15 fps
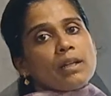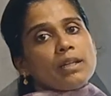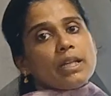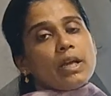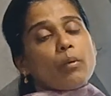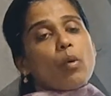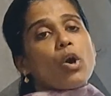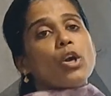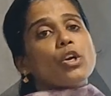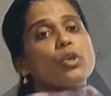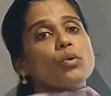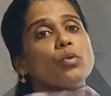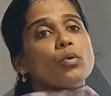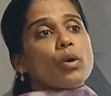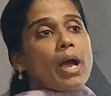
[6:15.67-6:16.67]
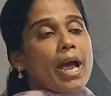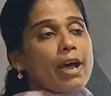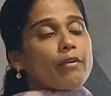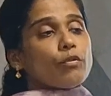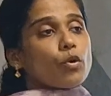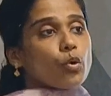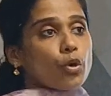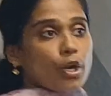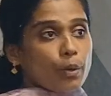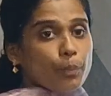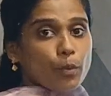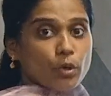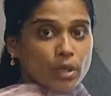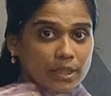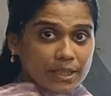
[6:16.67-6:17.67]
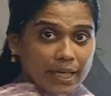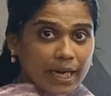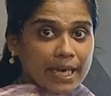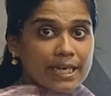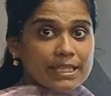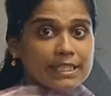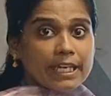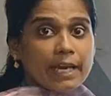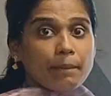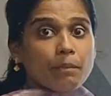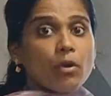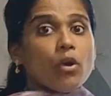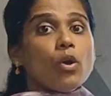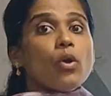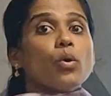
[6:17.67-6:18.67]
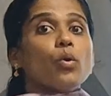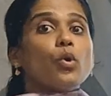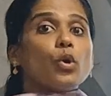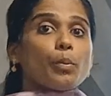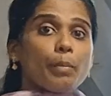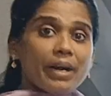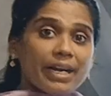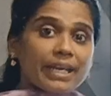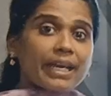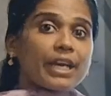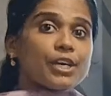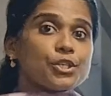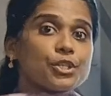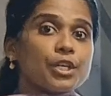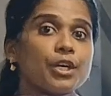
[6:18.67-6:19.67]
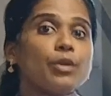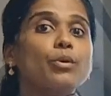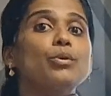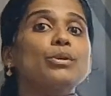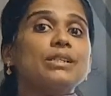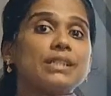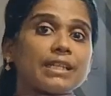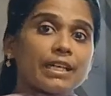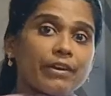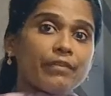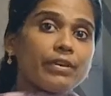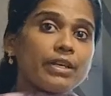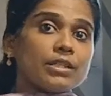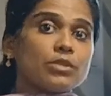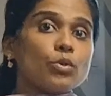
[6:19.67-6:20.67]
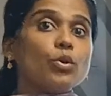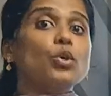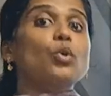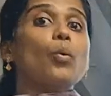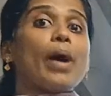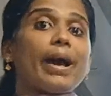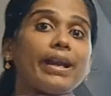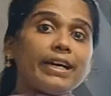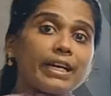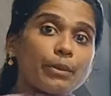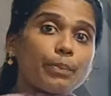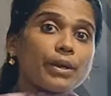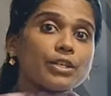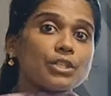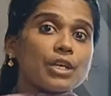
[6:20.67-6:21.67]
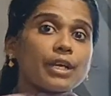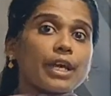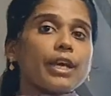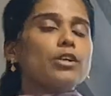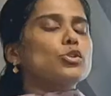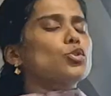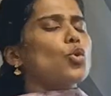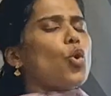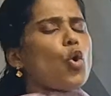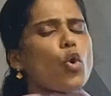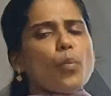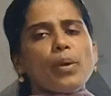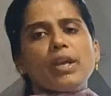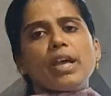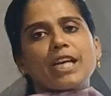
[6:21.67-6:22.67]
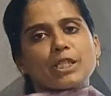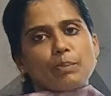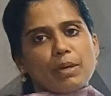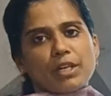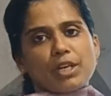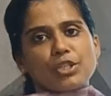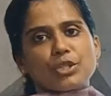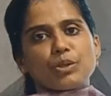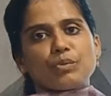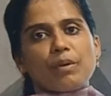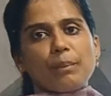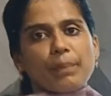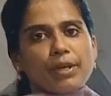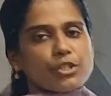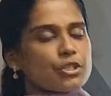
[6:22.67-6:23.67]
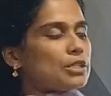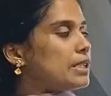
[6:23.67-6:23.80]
They want to have good report at the right time, good medication, good service, good quality patient care, so many expectations from patient